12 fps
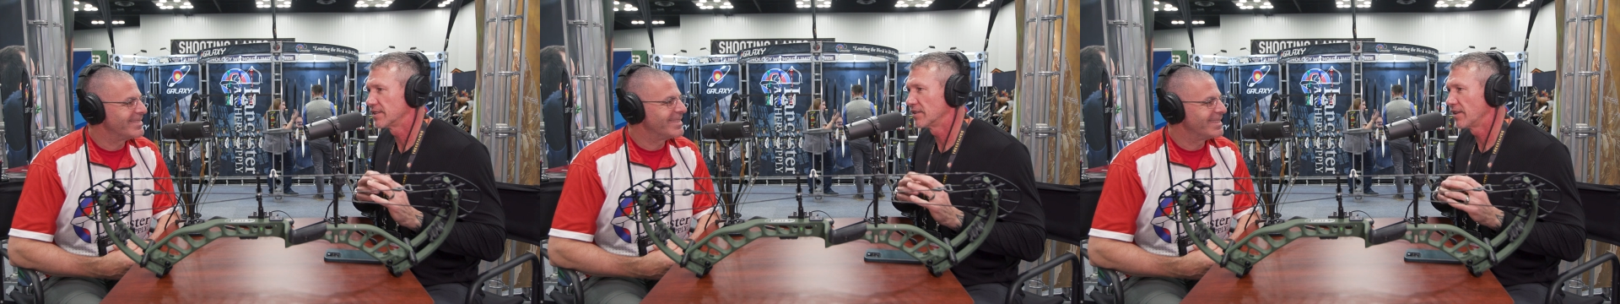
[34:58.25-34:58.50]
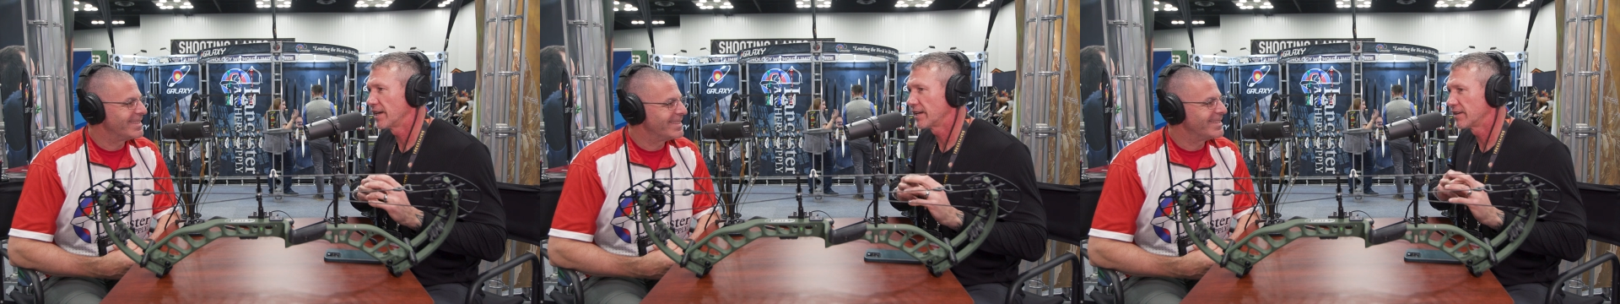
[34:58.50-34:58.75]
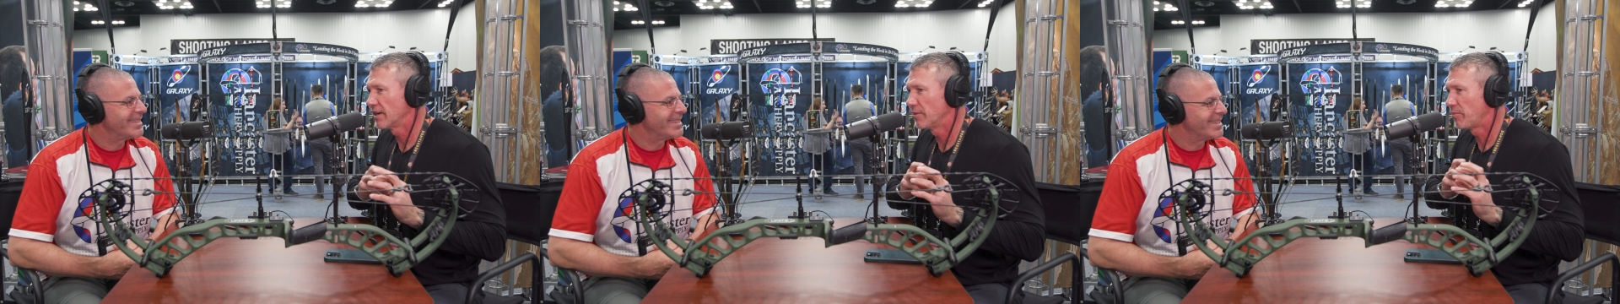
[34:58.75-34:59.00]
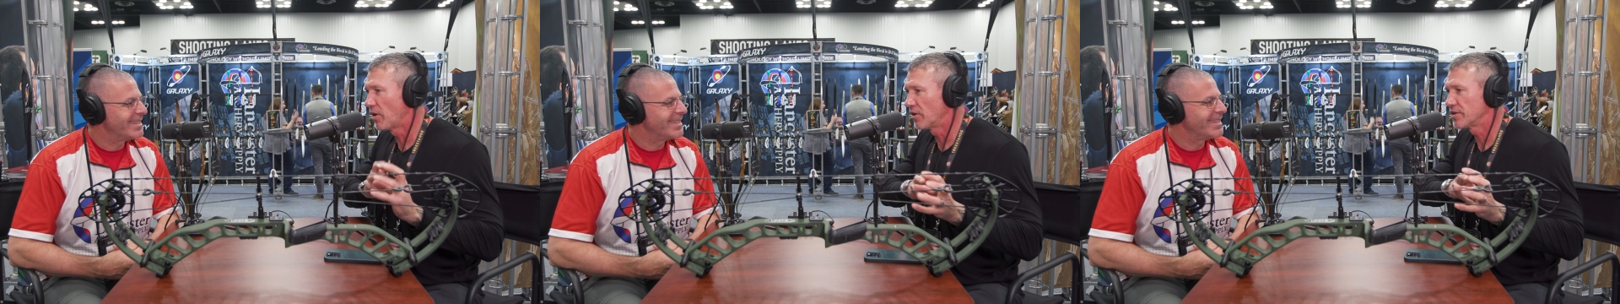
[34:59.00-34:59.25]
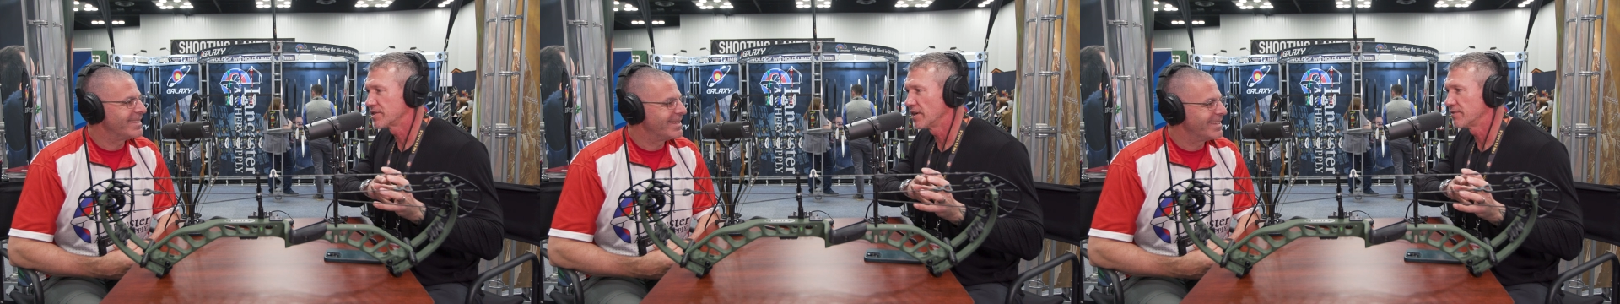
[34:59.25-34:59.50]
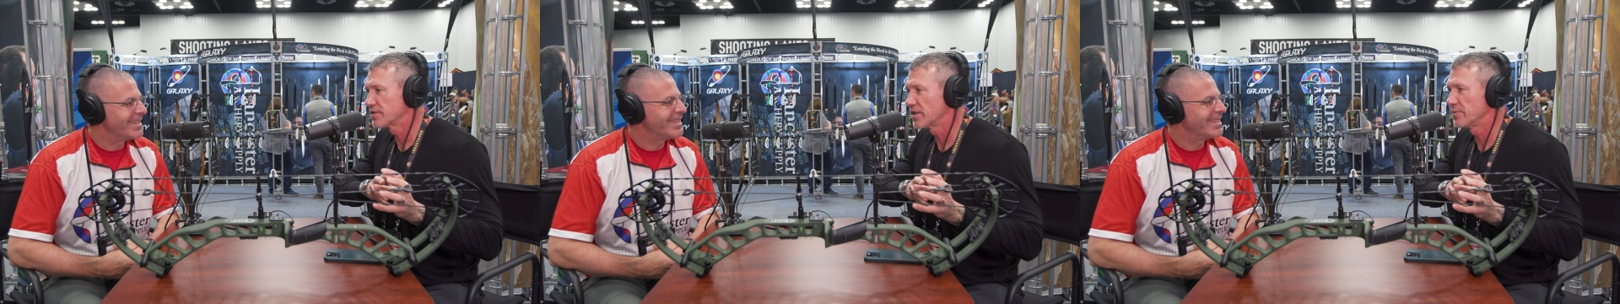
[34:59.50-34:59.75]
Speaker 1: like parts
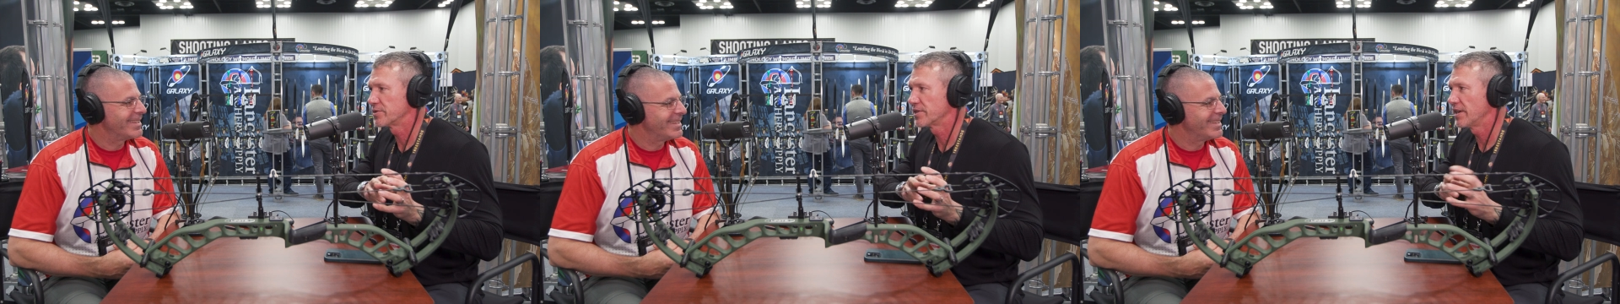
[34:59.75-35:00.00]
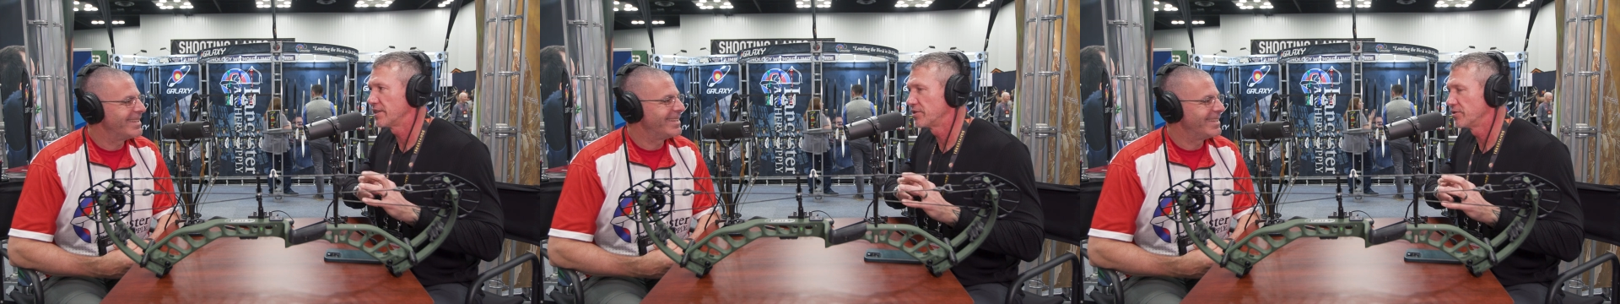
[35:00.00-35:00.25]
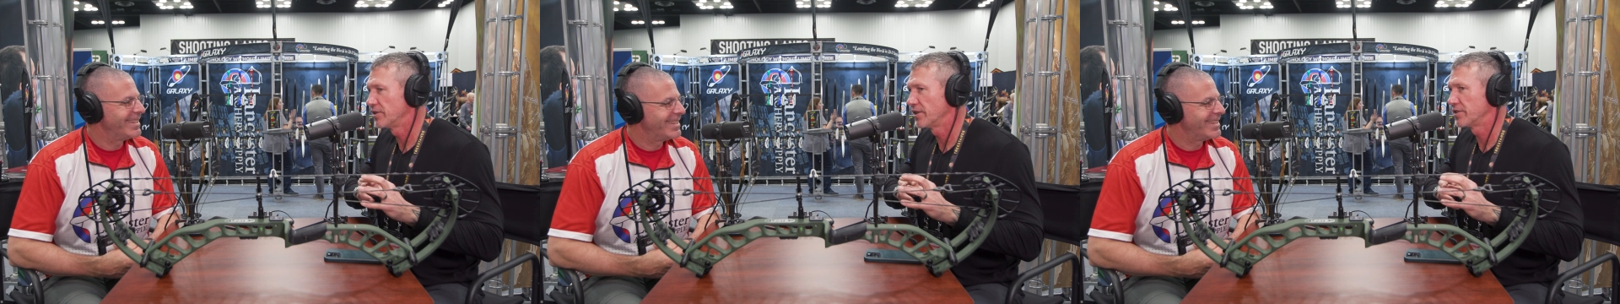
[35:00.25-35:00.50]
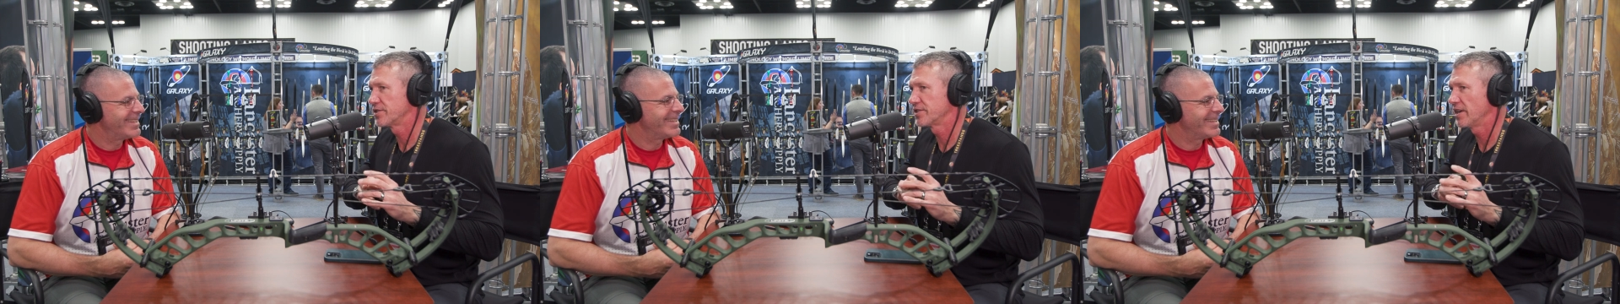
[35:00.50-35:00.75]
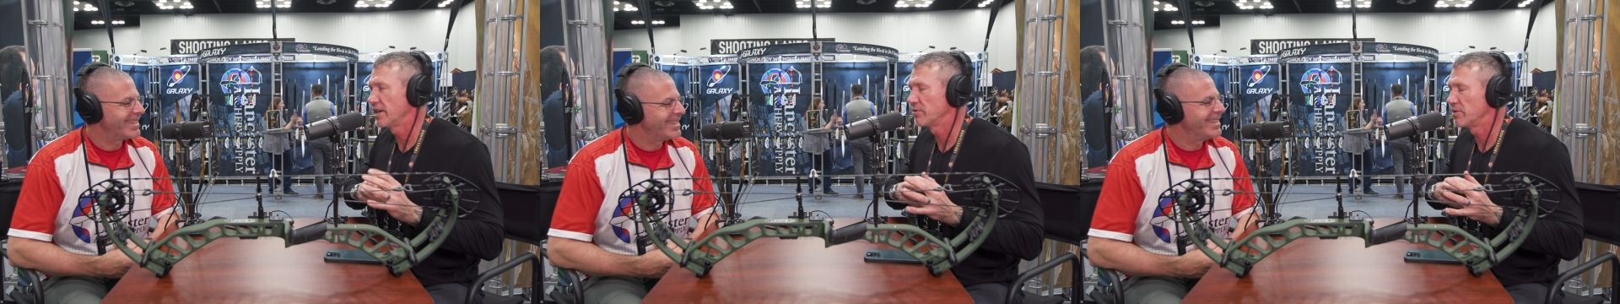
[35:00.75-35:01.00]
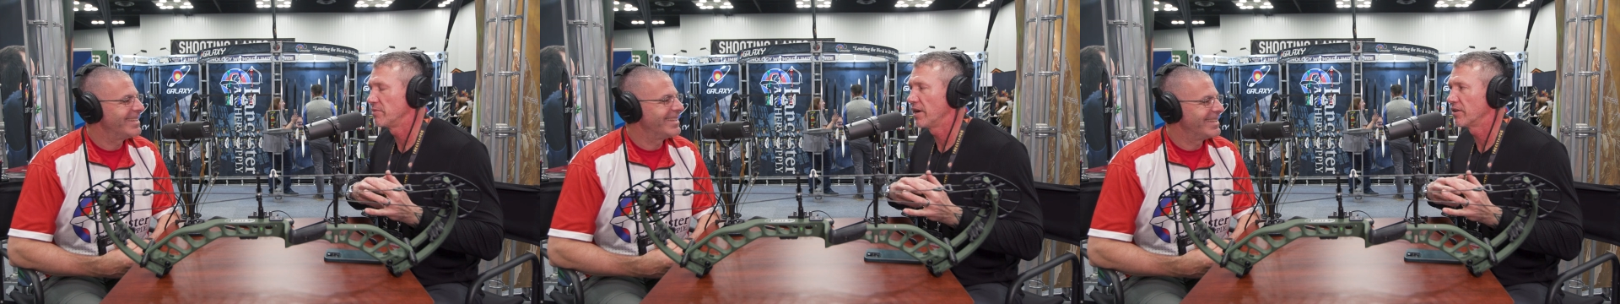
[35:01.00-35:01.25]
off some site to another site.
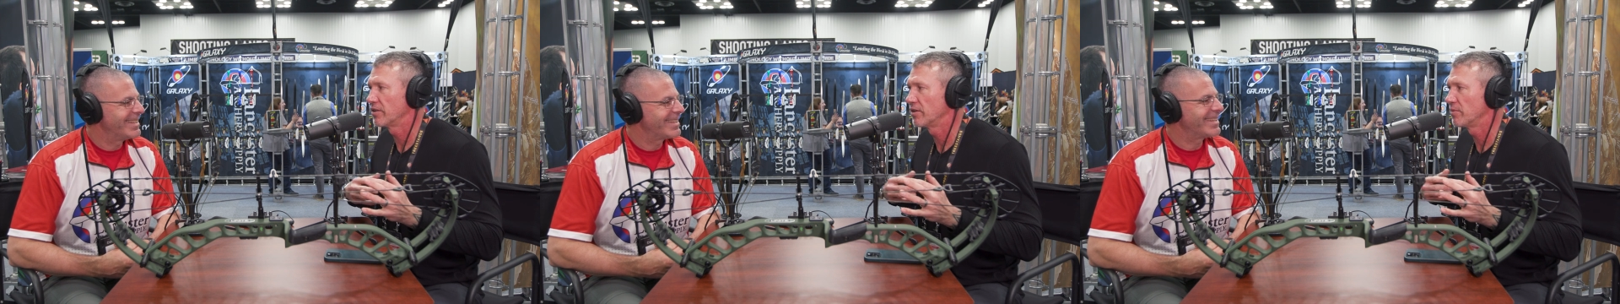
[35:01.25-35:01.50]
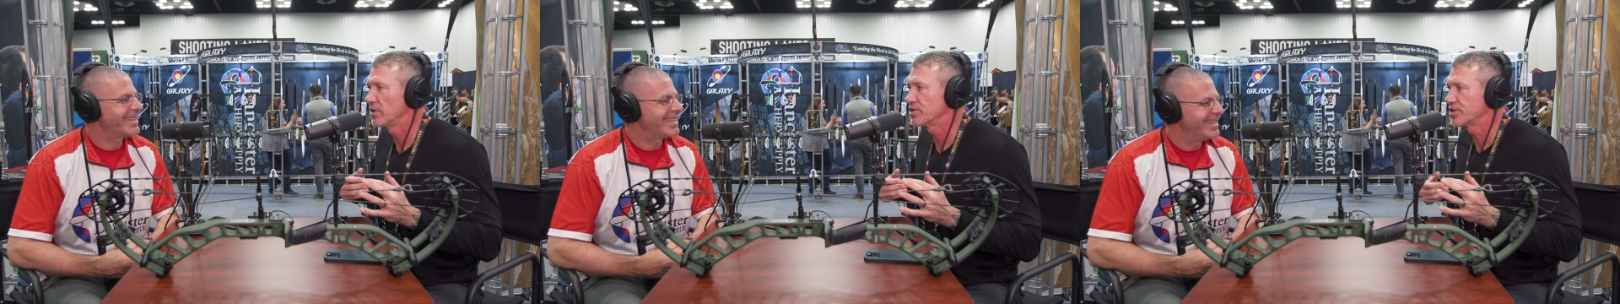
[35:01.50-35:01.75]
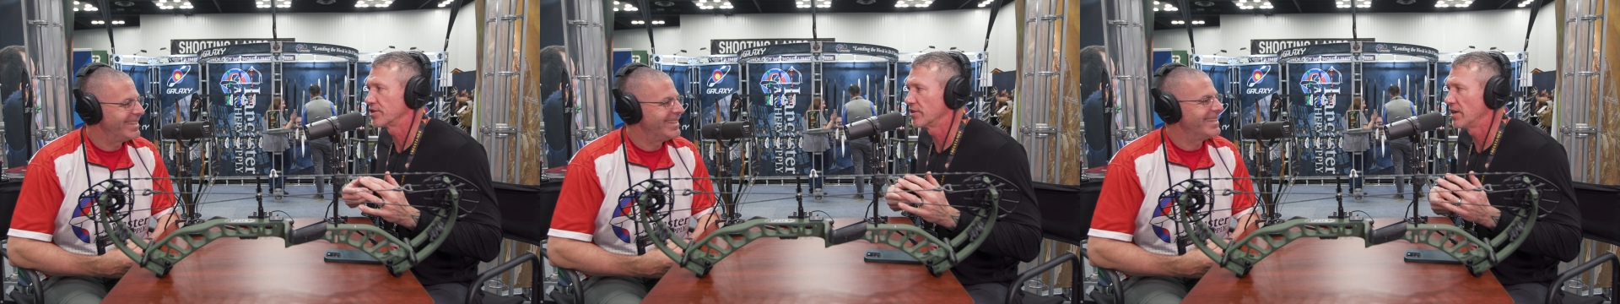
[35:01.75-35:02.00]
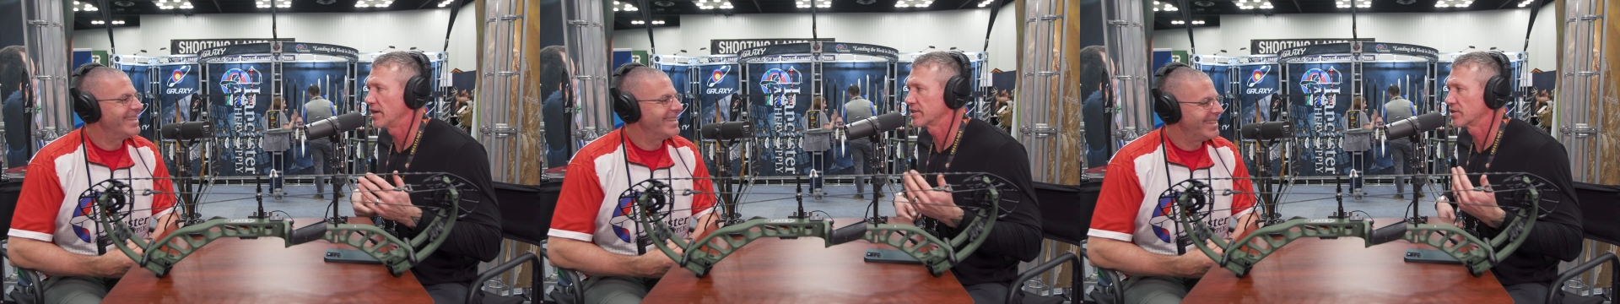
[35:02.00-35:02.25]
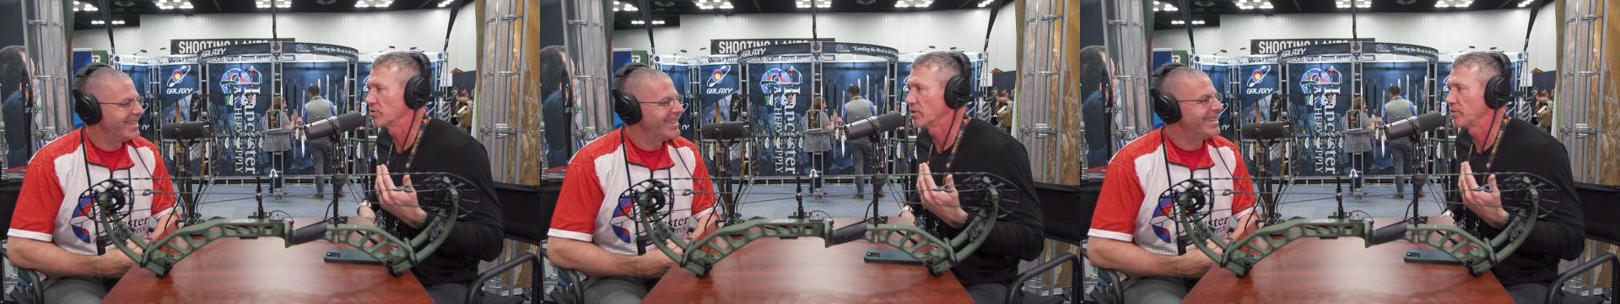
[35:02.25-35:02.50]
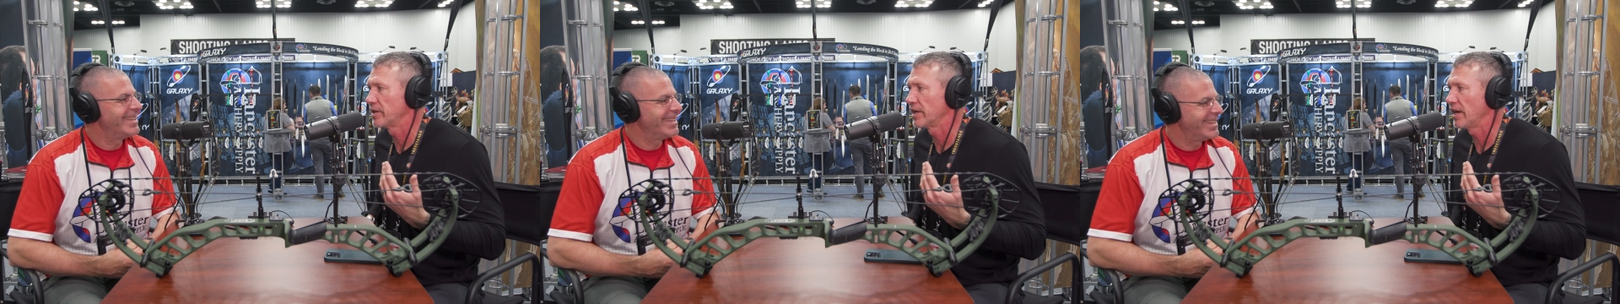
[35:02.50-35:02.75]
We mounted them on Sherlocks to
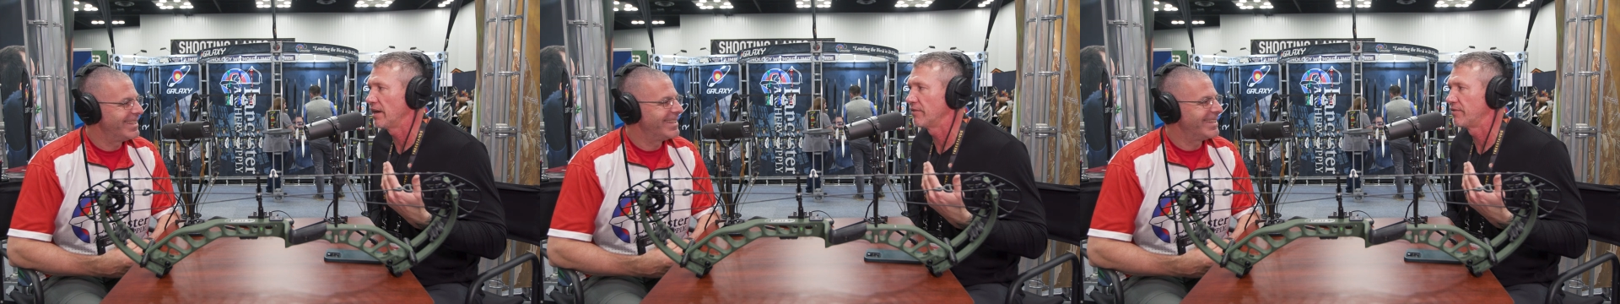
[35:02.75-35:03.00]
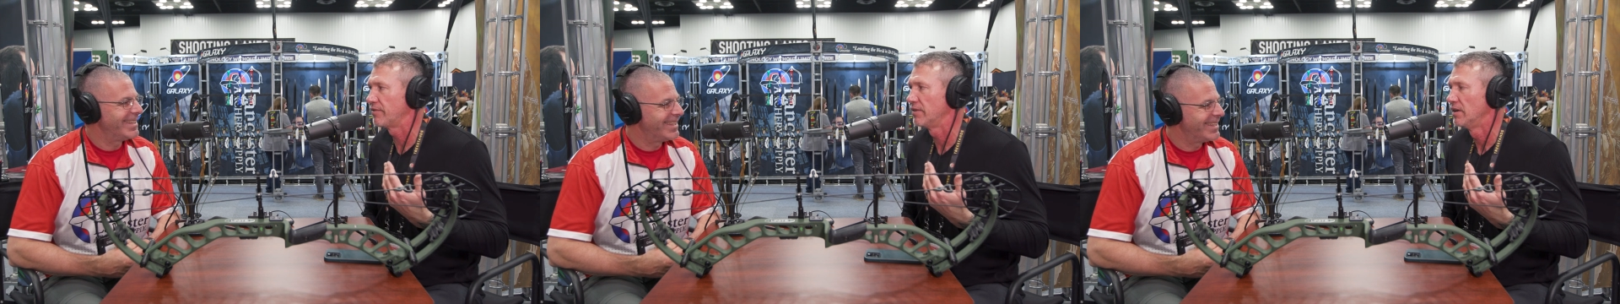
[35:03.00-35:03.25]
where we could have,